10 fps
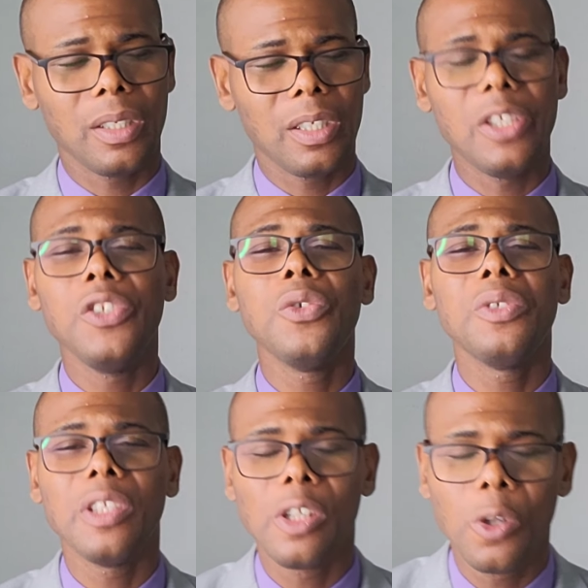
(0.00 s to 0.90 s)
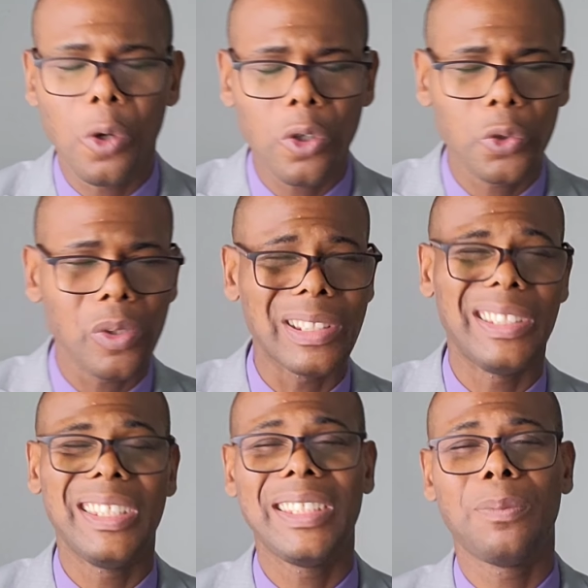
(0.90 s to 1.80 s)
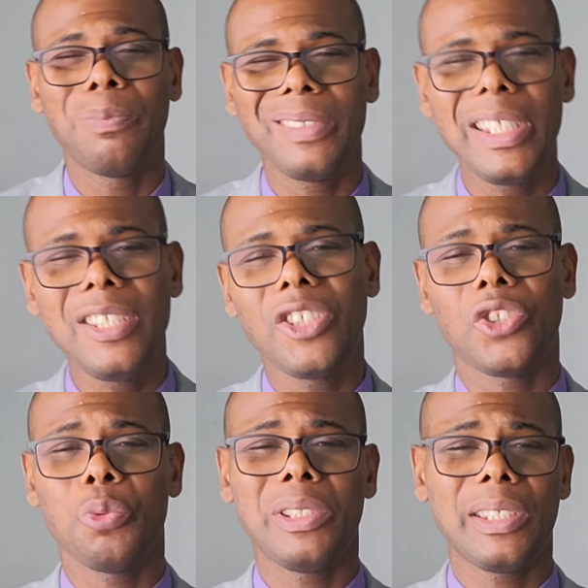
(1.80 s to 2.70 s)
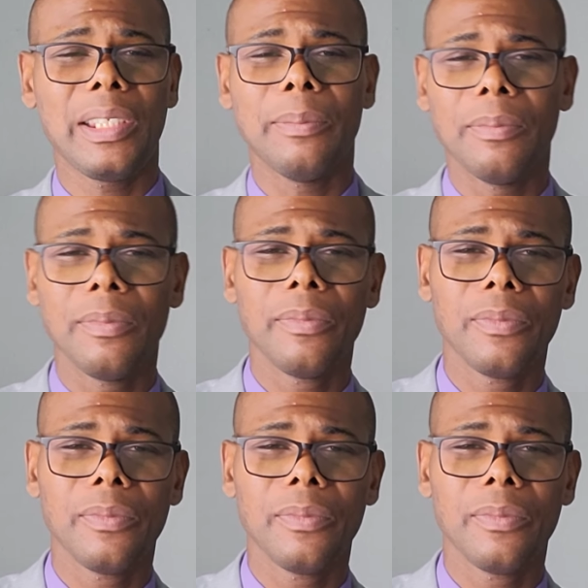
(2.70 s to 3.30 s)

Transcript: He knew the Lord was displeased with him.